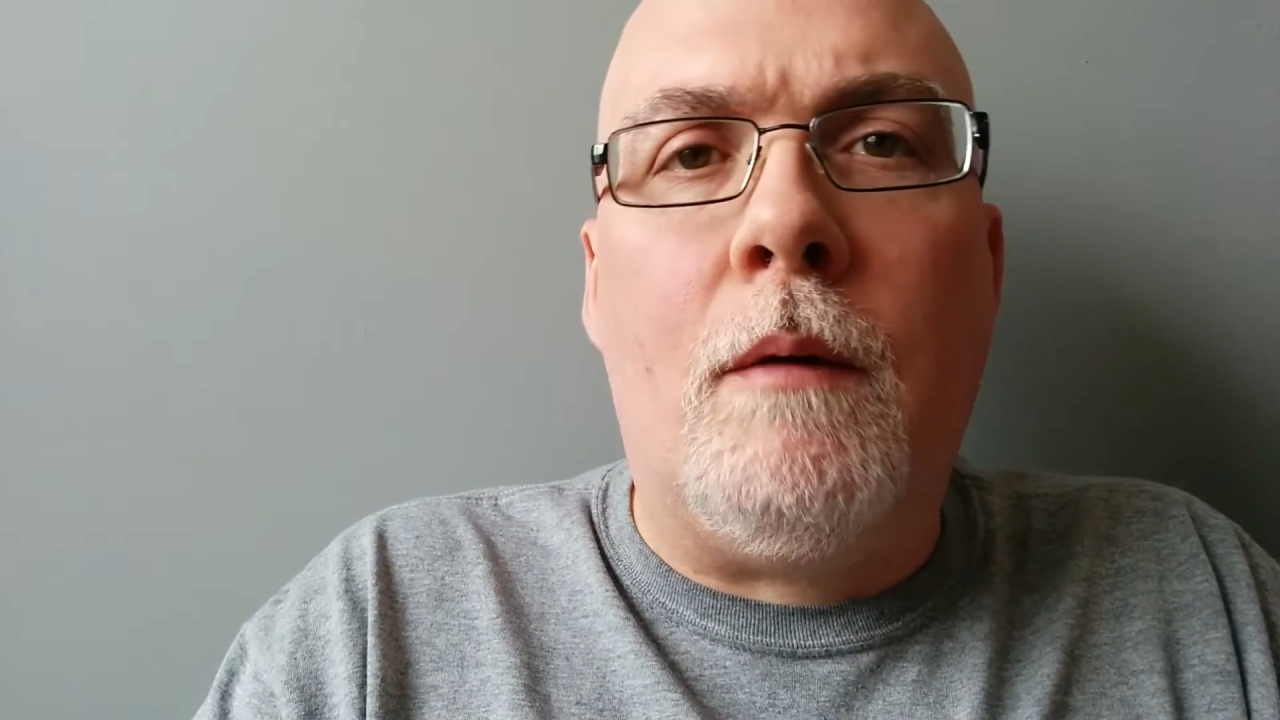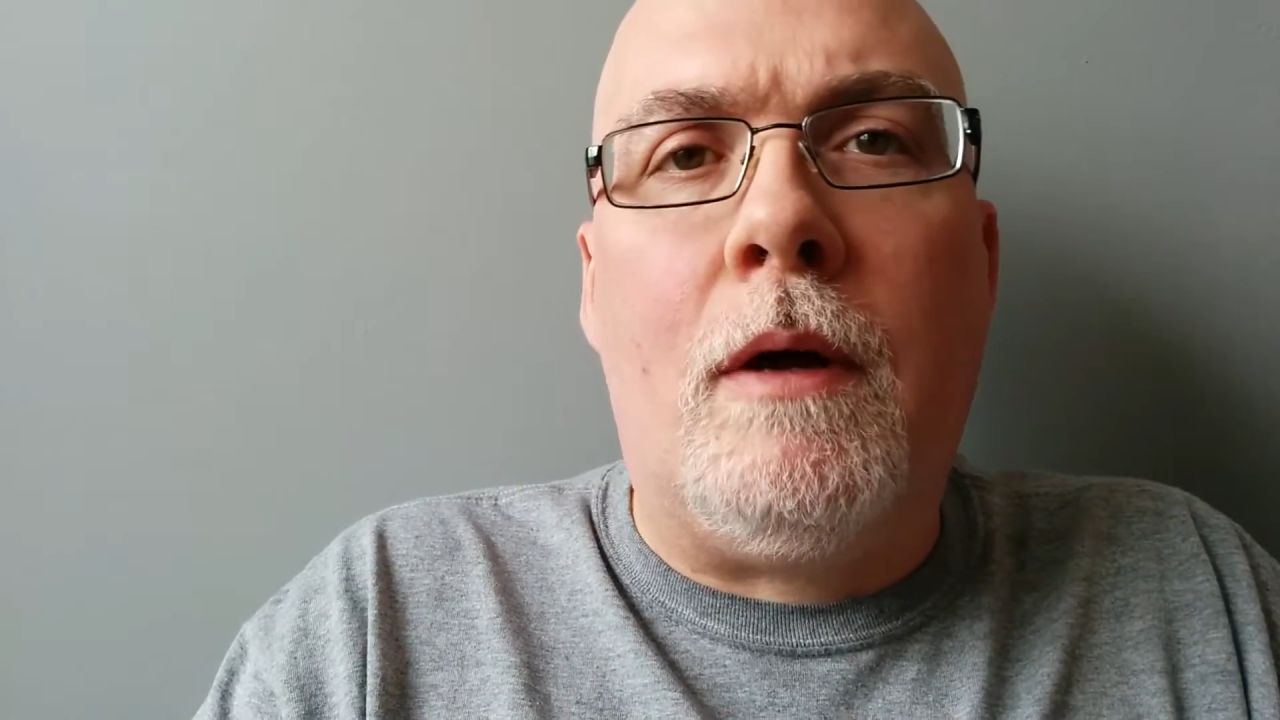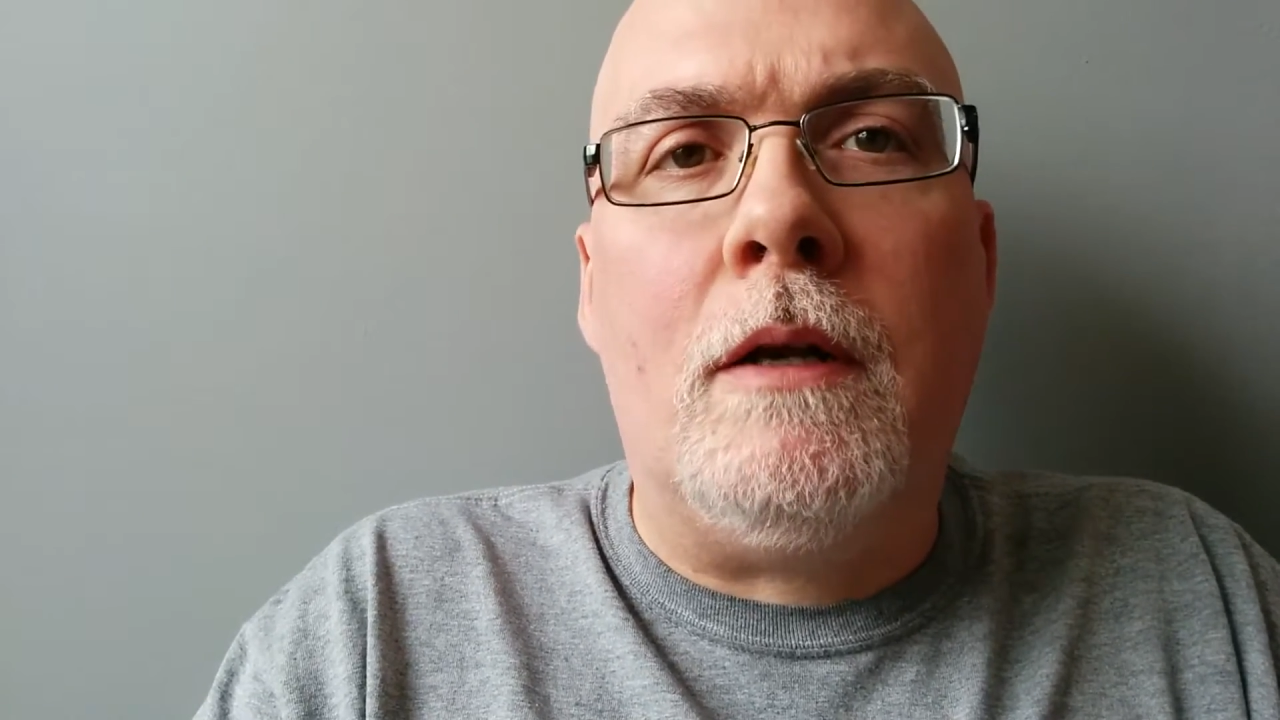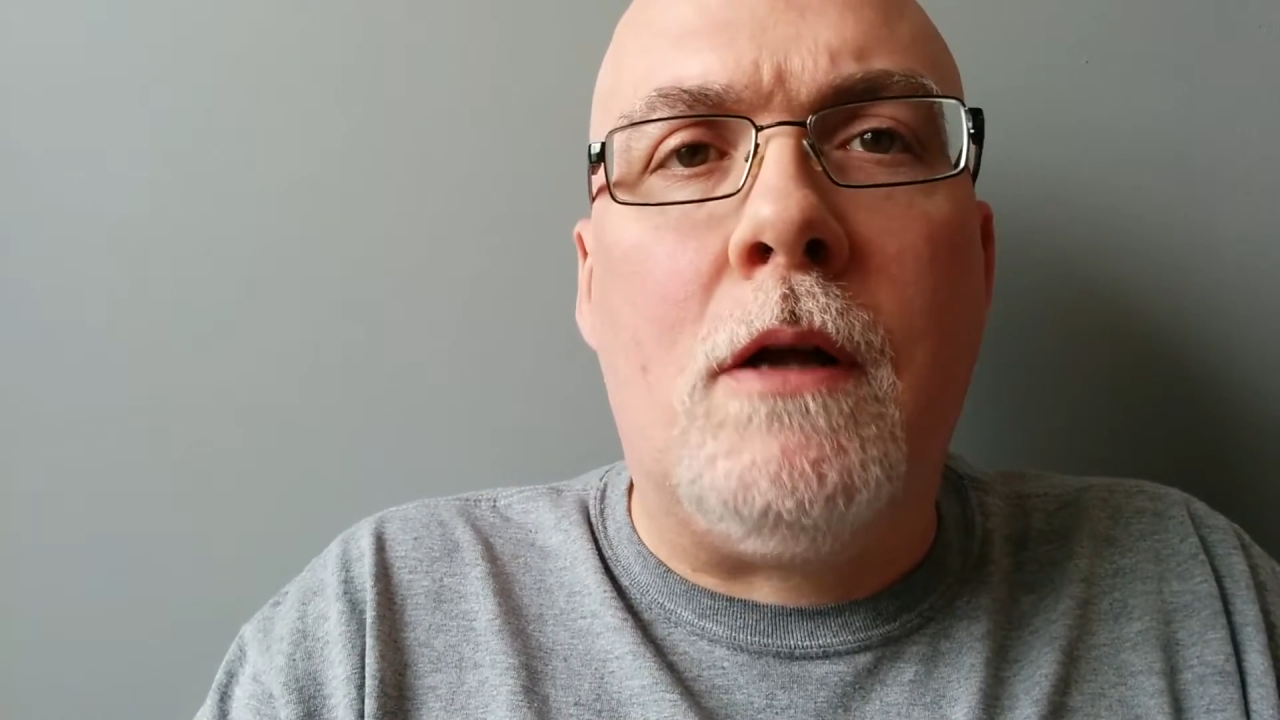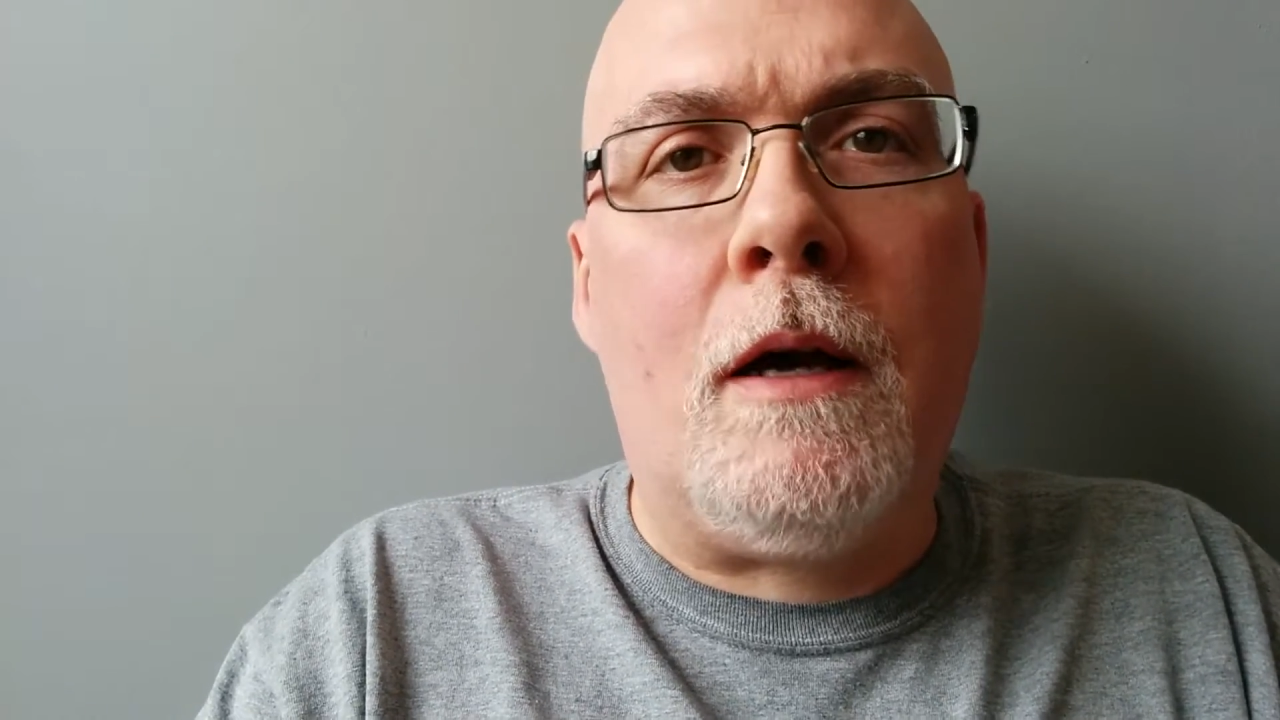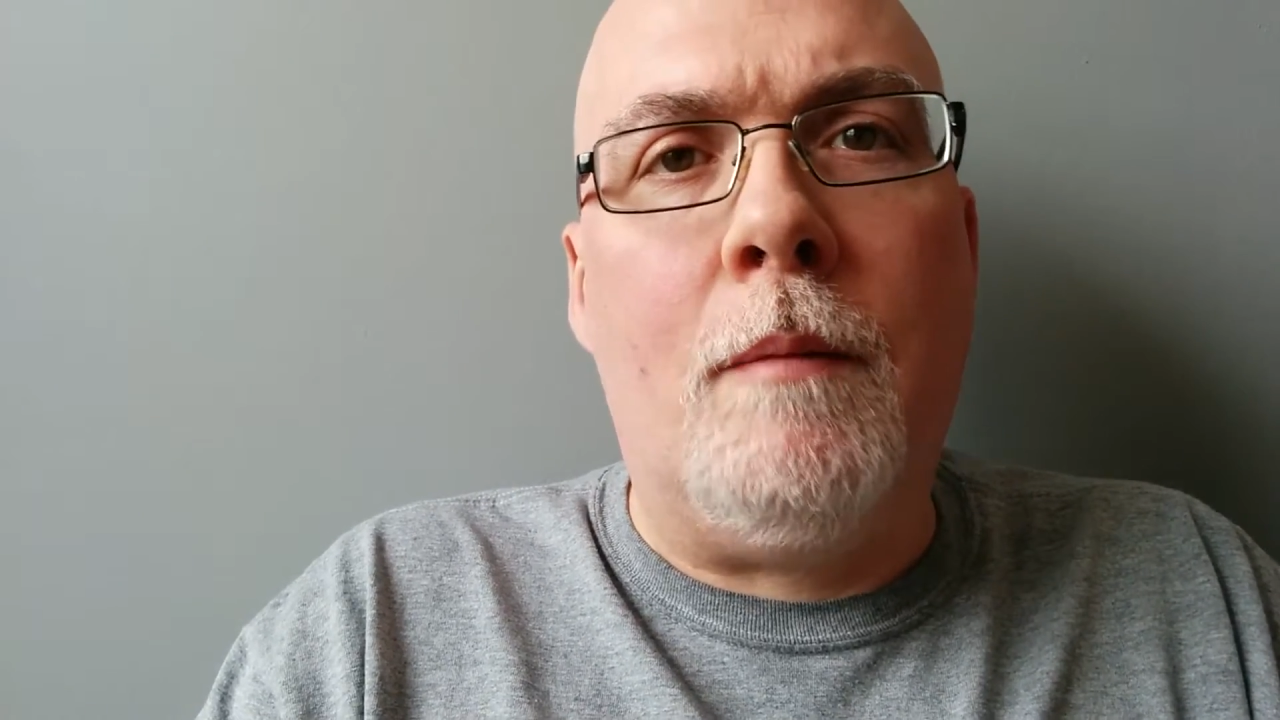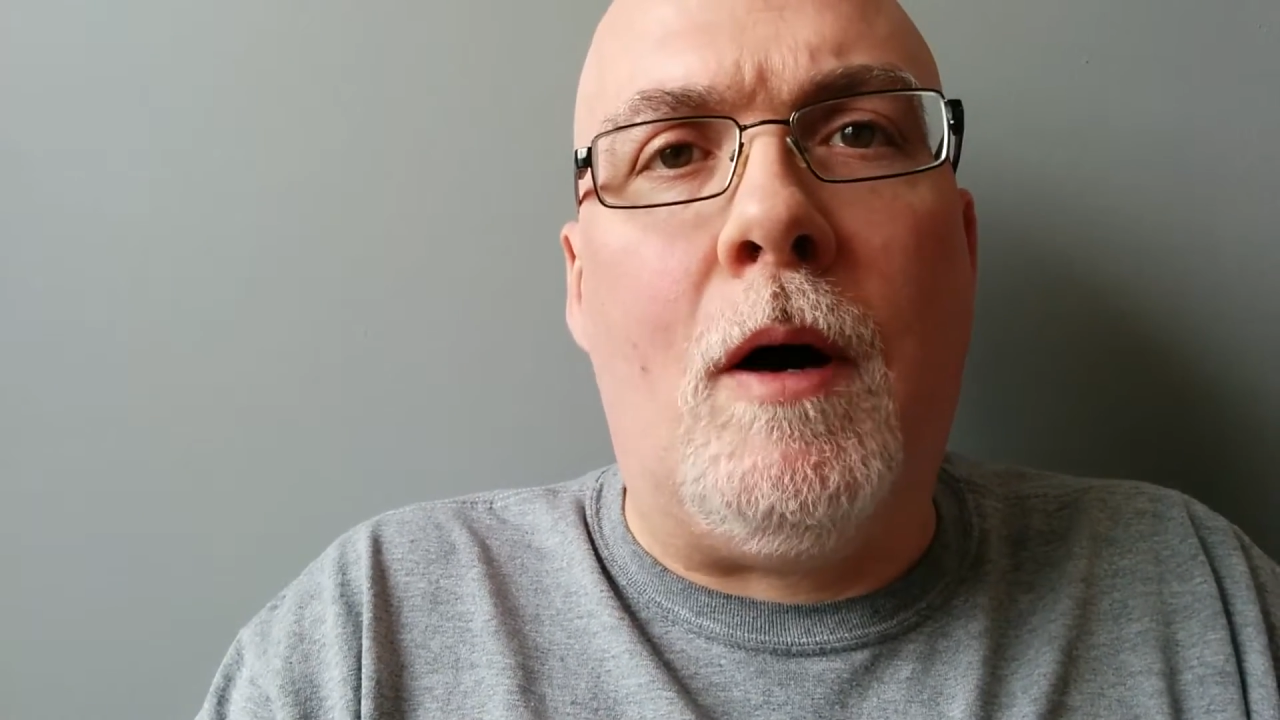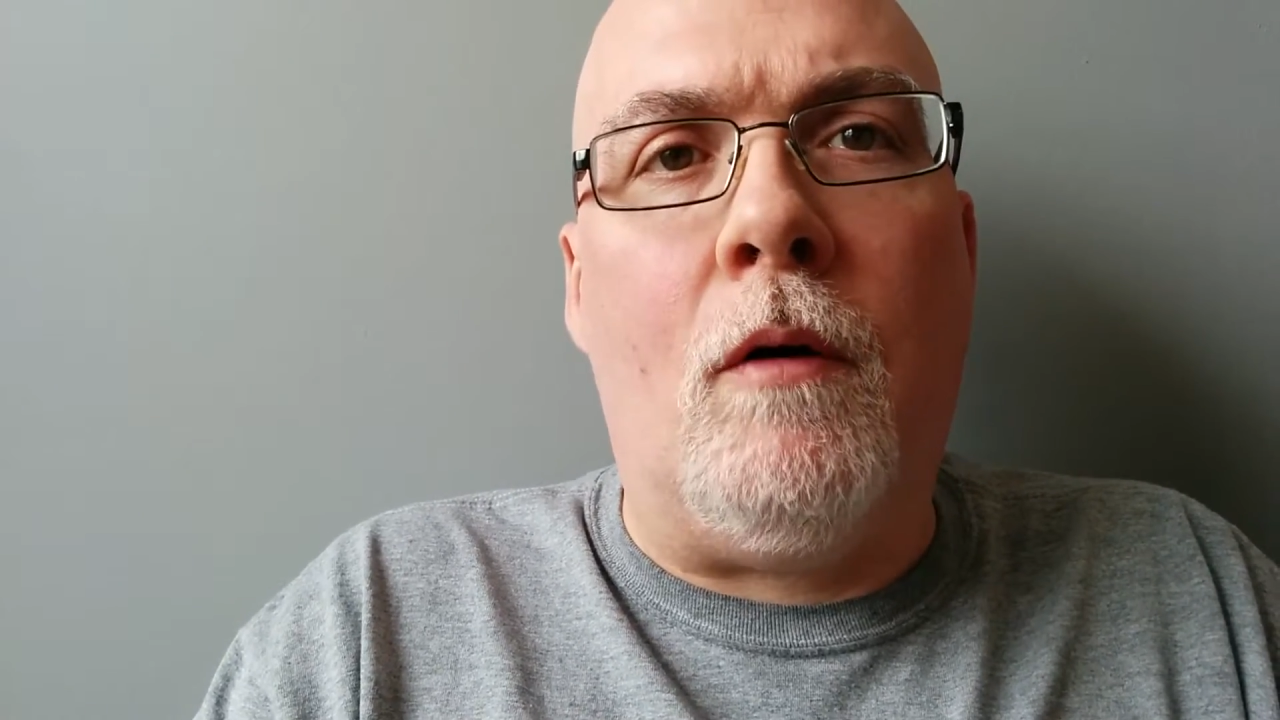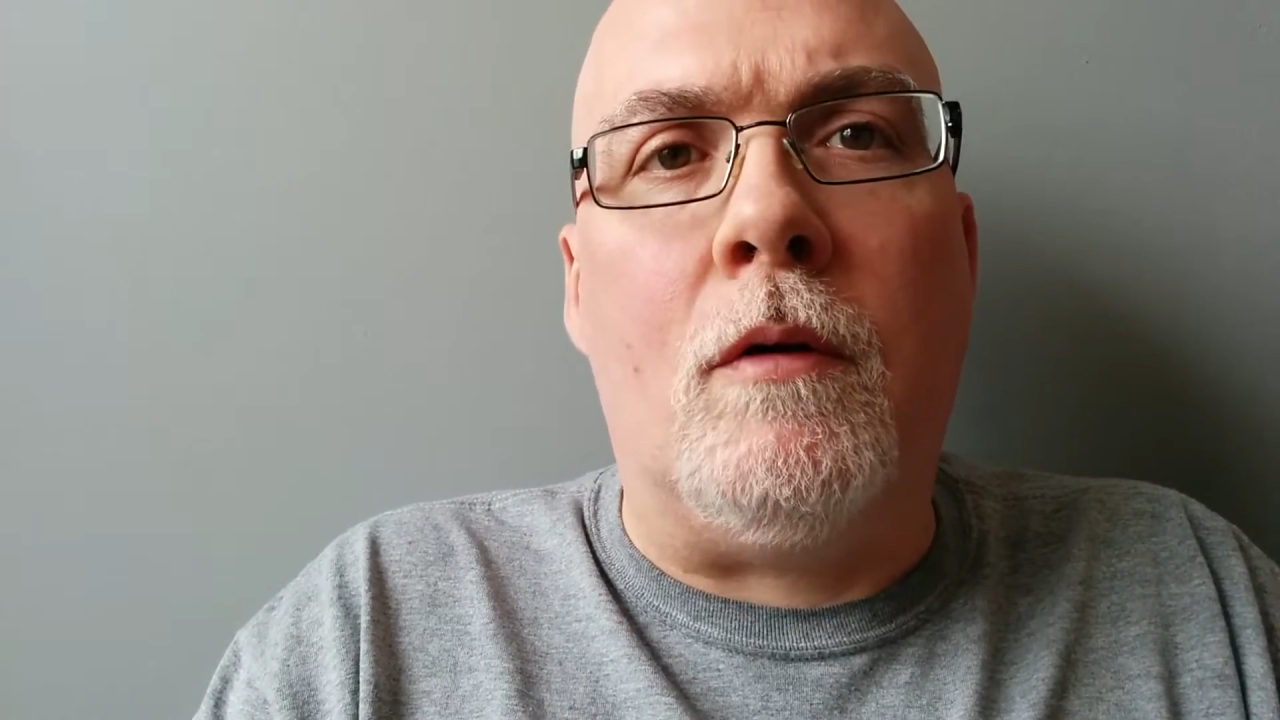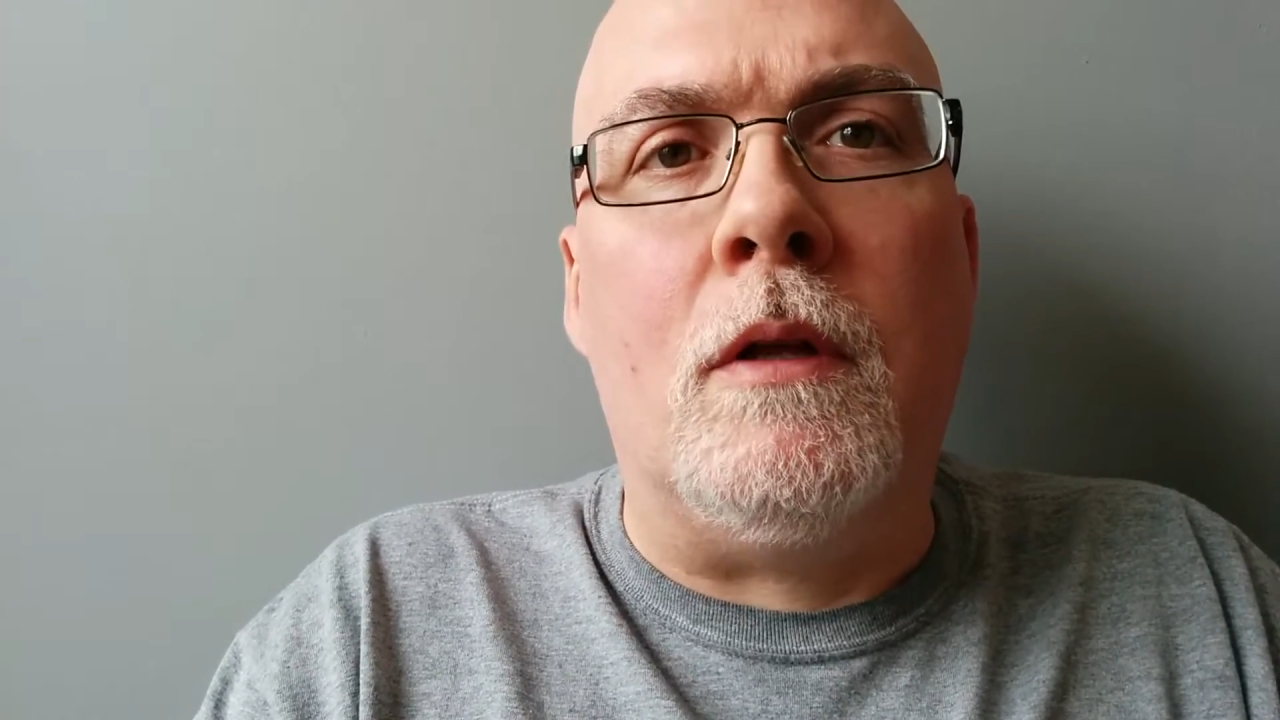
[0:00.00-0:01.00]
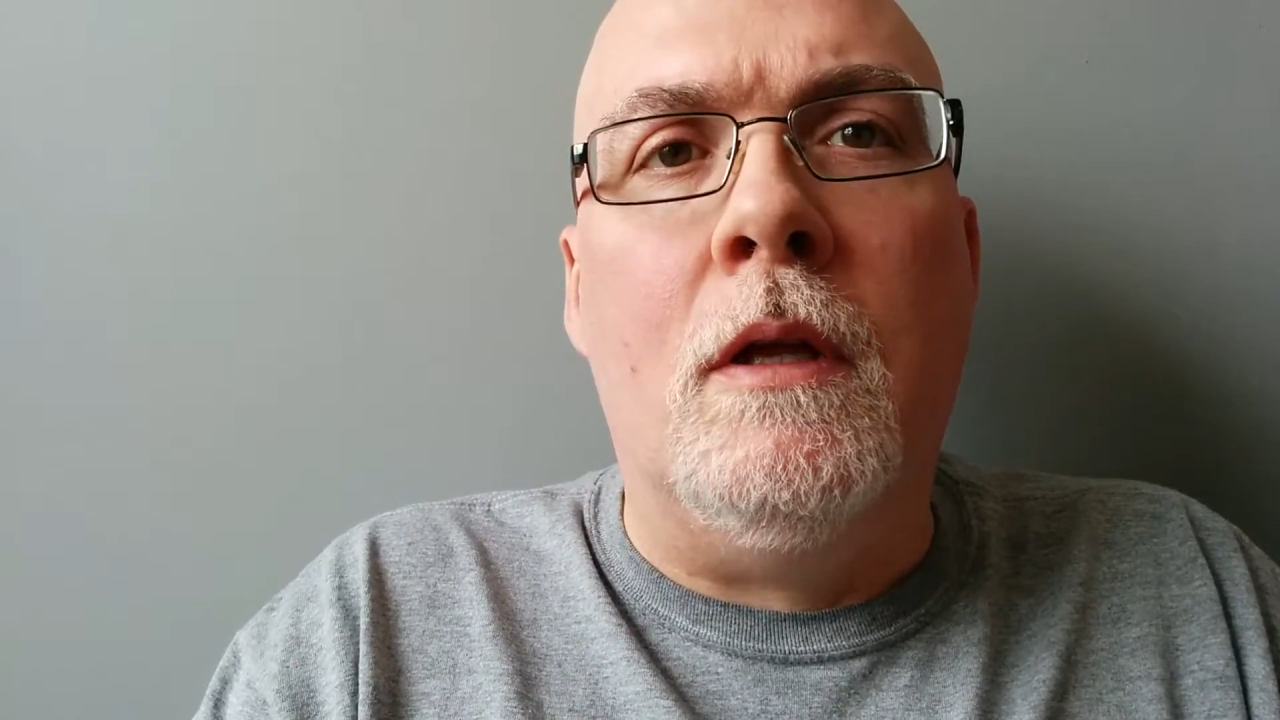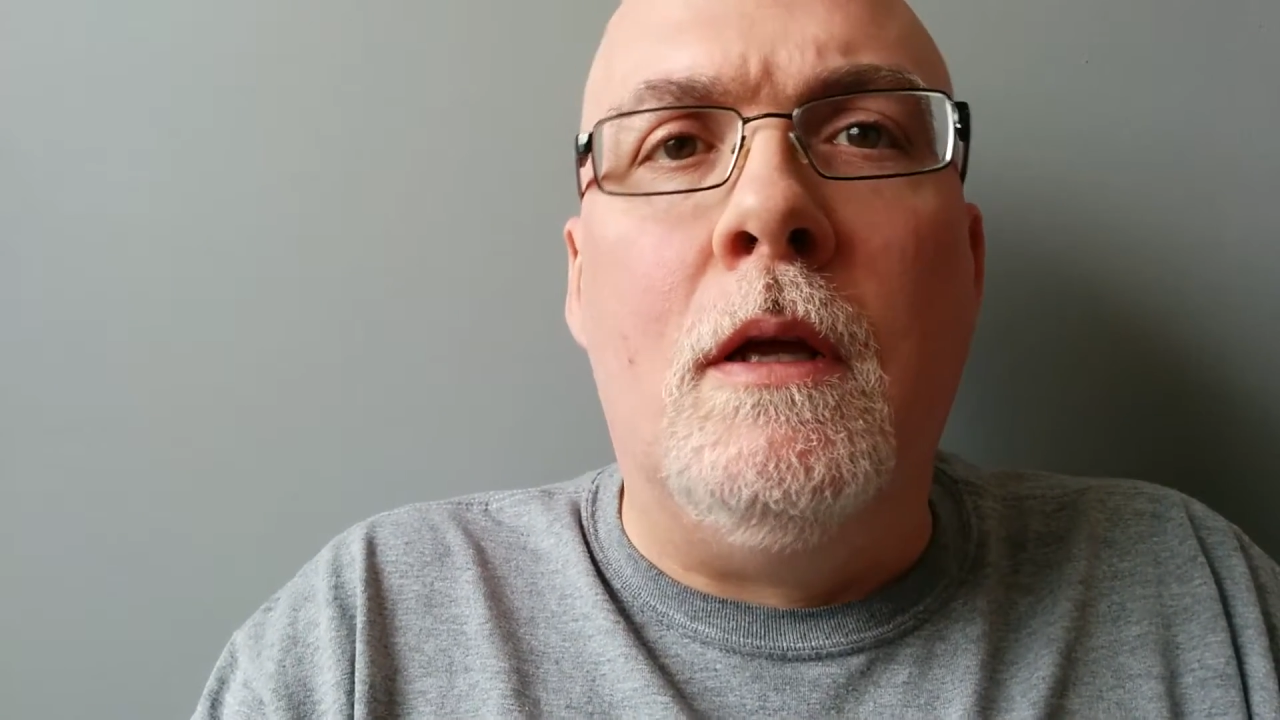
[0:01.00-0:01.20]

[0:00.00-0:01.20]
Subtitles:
want to talk about.